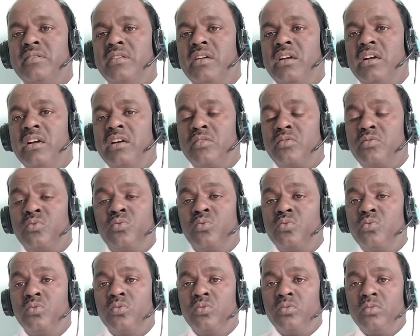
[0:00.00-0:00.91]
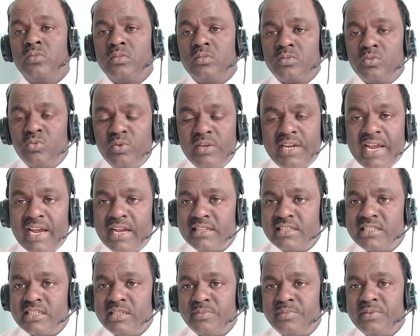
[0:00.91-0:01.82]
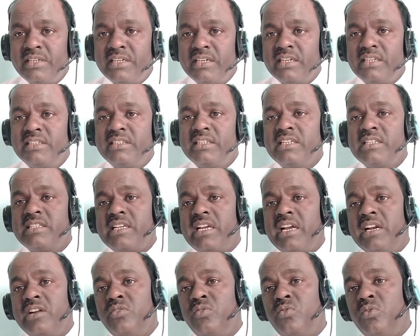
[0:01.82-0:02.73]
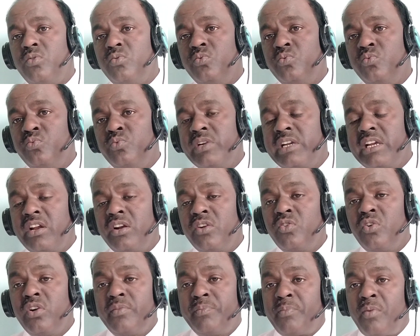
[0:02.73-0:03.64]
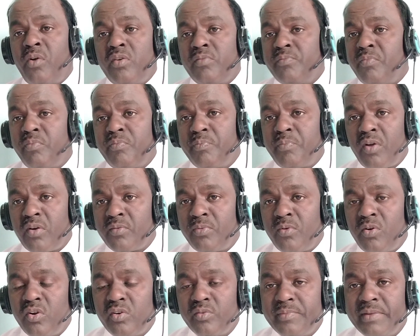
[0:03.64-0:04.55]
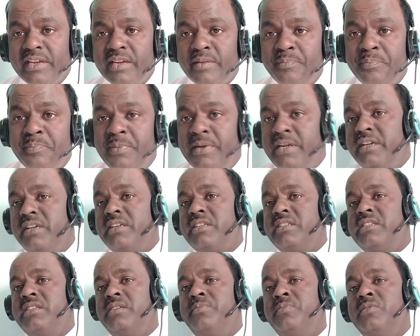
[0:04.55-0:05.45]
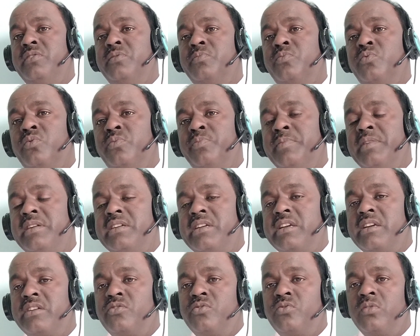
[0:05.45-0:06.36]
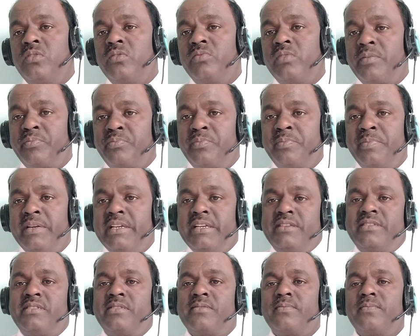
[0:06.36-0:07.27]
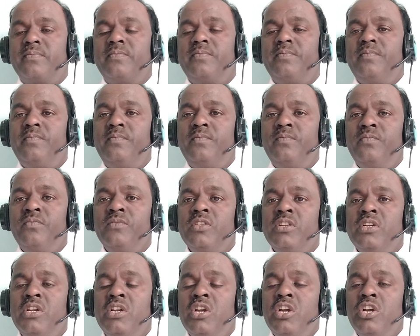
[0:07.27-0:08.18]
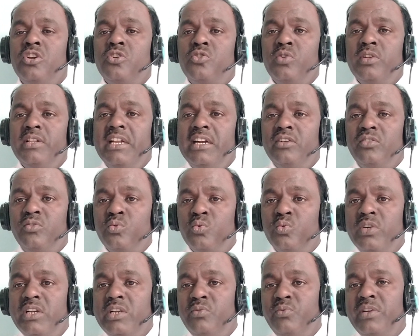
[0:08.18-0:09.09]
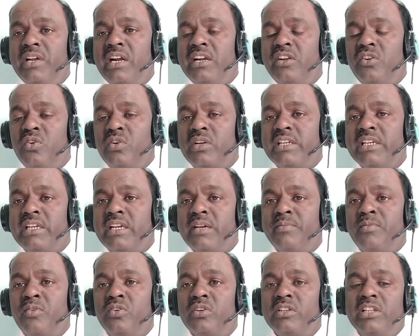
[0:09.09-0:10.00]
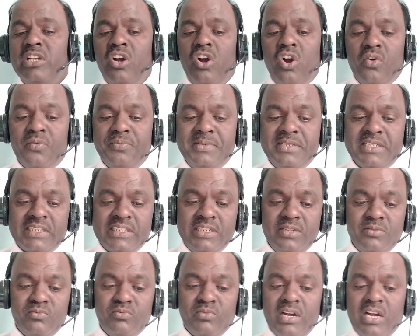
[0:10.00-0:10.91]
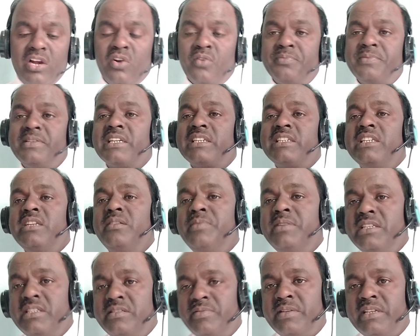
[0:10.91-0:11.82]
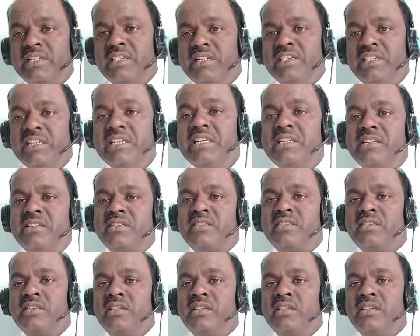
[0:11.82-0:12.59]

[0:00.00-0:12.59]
uh, good health safety cultures, and no, we cannot perform a better safety improvement at your workplace. So that today we are talking about the objective. Why objective is very needs?